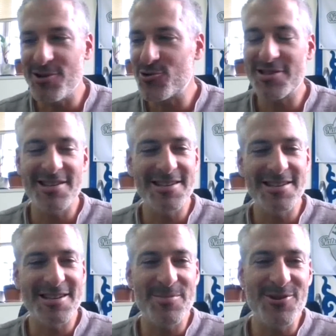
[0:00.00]
and
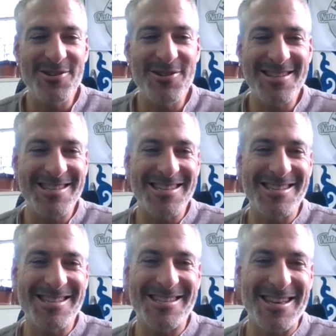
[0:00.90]
had a
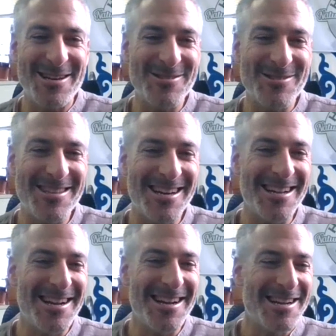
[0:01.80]
number of
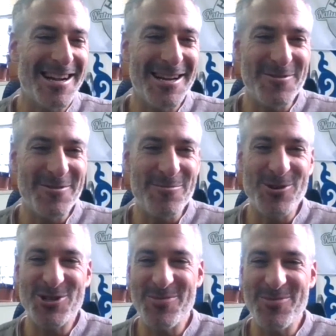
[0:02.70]
interesting
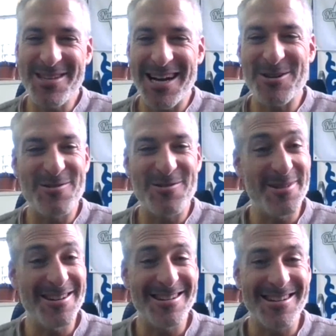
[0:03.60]
experiences there
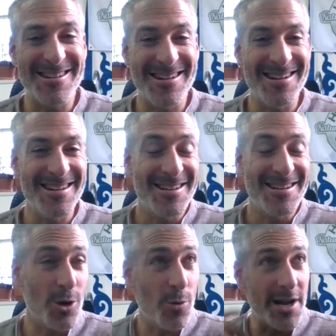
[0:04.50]
that kind
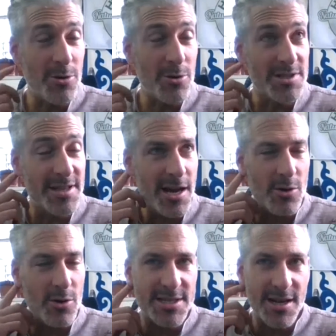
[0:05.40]
of pushed me out
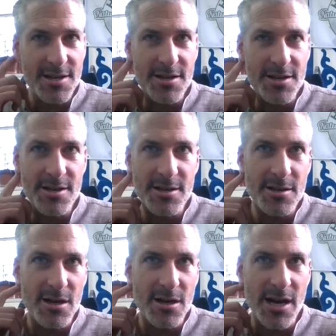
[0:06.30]
of America.
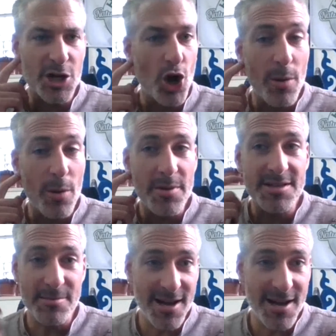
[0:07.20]
So when I was
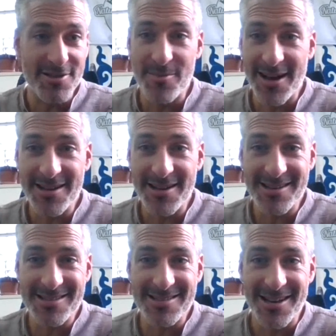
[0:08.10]
there, I was
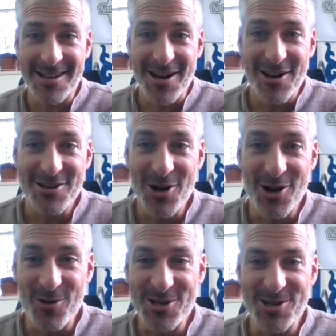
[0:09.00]
studying
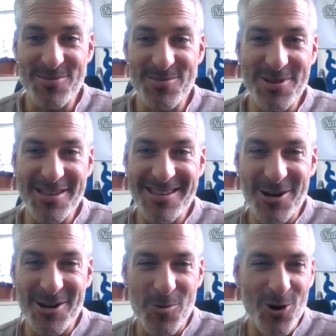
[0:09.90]
economics and
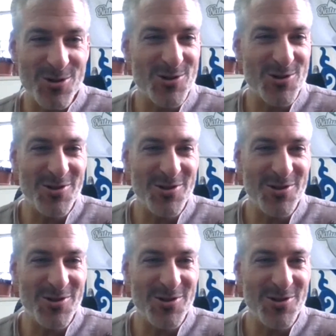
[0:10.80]
mathematics.